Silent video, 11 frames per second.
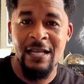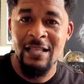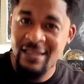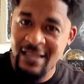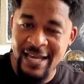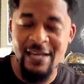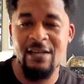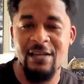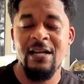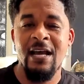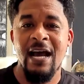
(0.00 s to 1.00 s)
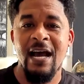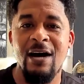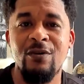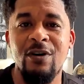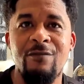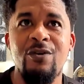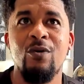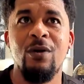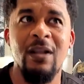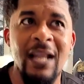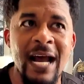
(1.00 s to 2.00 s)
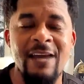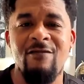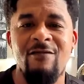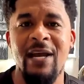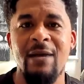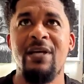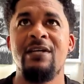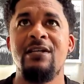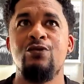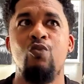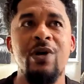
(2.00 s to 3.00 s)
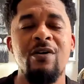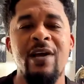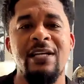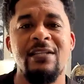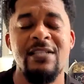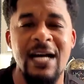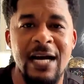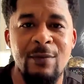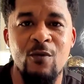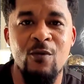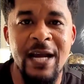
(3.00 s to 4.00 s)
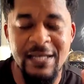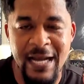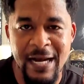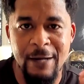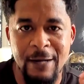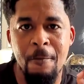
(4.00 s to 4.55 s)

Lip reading: thanking out of your life, man, because we're in a time right now.